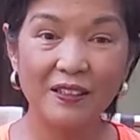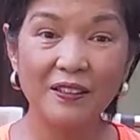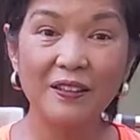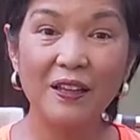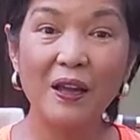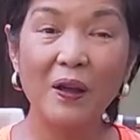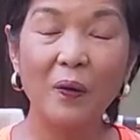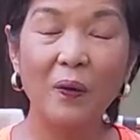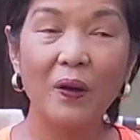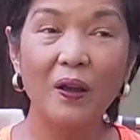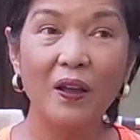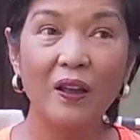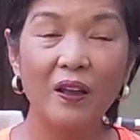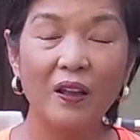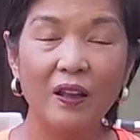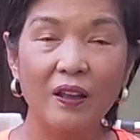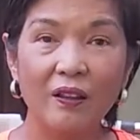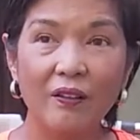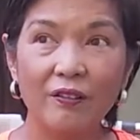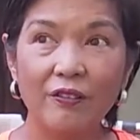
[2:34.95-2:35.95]
And now
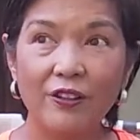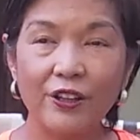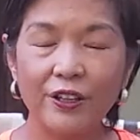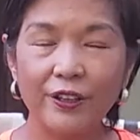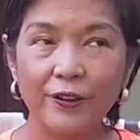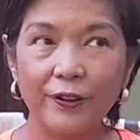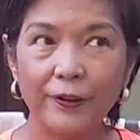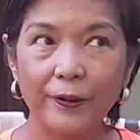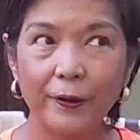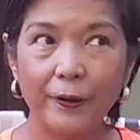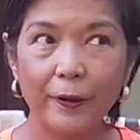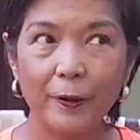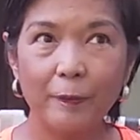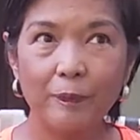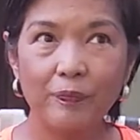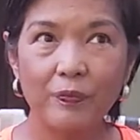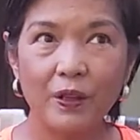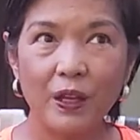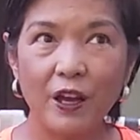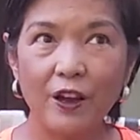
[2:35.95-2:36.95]
the
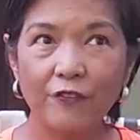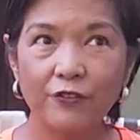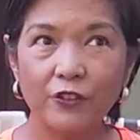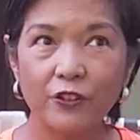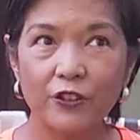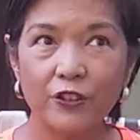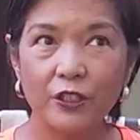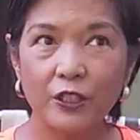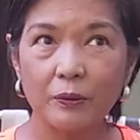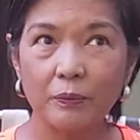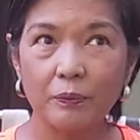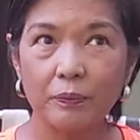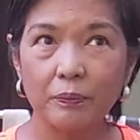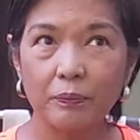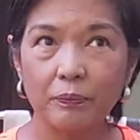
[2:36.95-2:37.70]
after she